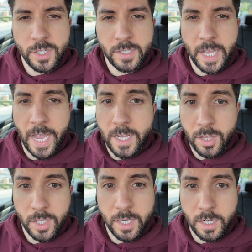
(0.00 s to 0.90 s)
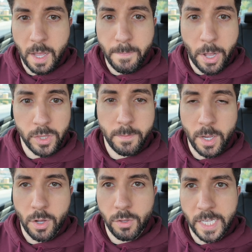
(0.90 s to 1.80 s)
just anything about them
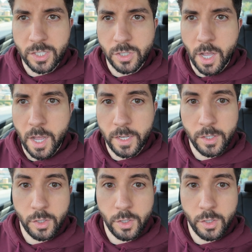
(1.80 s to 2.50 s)
at all that's not,